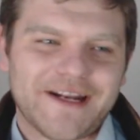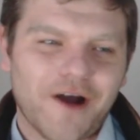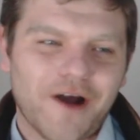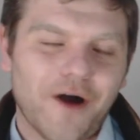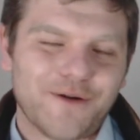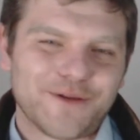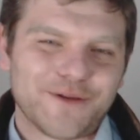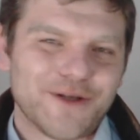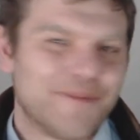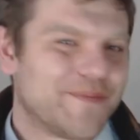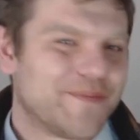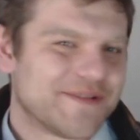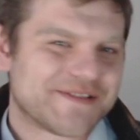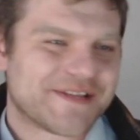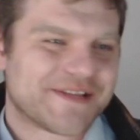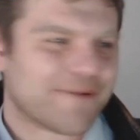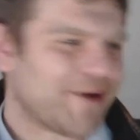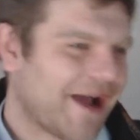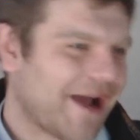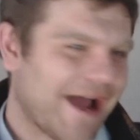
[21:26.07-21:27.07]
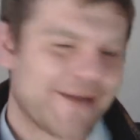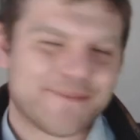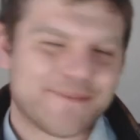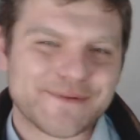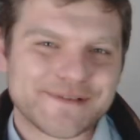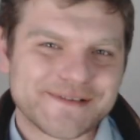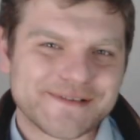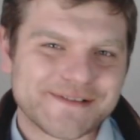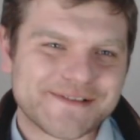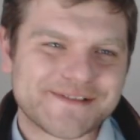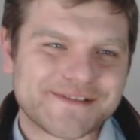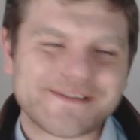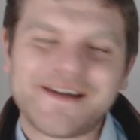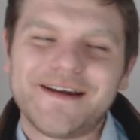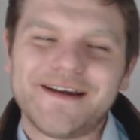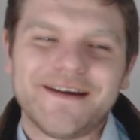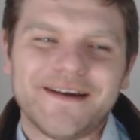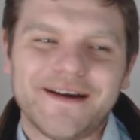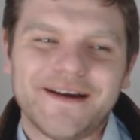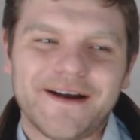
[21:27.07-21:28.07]
and stuff like that, and hole up and see what
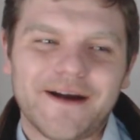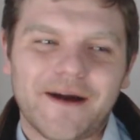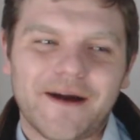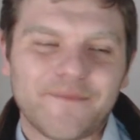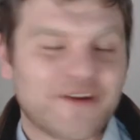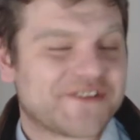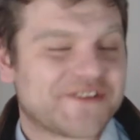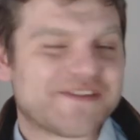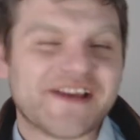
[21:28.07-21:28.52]
happens.